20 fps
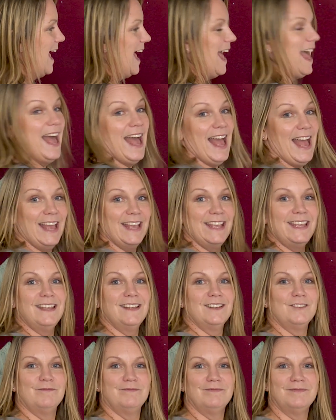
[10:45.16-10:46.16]
A,
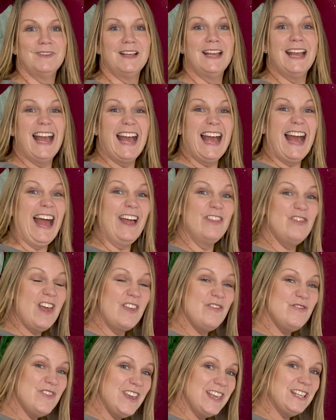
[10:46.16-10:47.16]
and
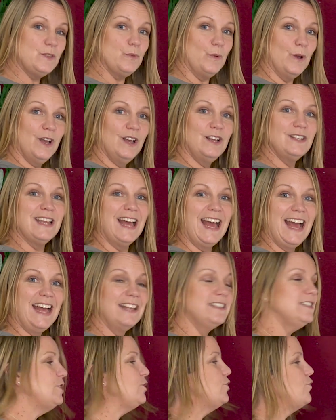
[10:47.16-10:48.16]
then this word
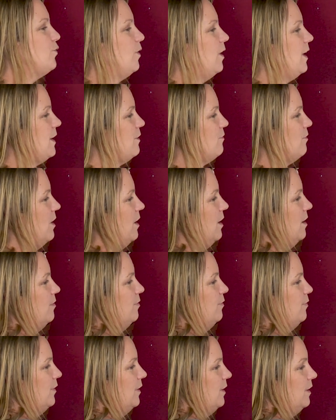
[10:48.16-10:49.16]
has a
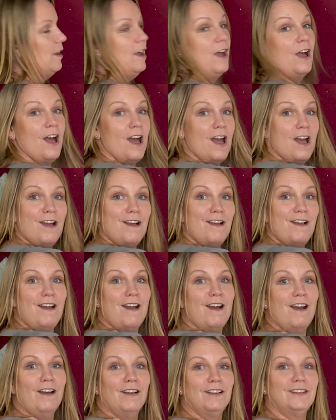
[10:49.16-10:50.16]
trigraph.
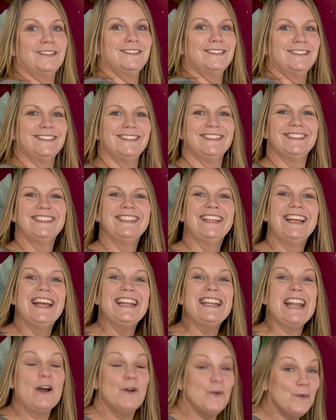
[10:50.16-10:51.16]
Now
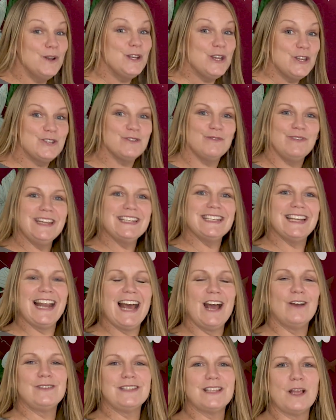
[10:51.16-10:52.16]
I want you to read
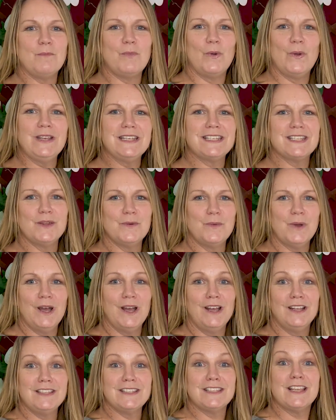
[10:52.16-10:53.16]
aloud as I point to the
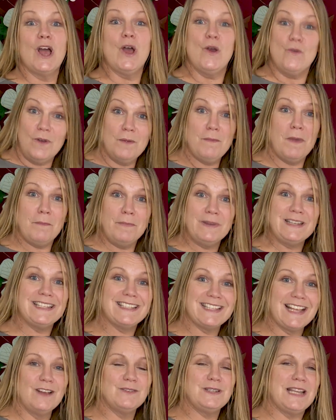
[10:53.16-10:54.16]
words. Remember to
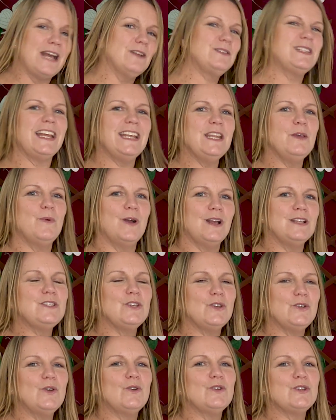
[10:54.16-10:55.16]
sound out any words
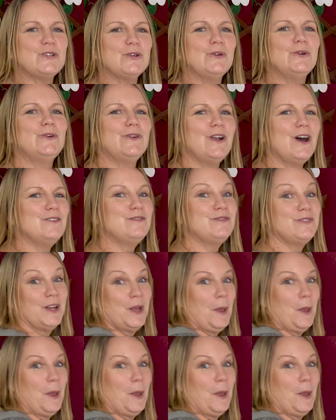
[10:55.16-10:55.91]
you're not sure of.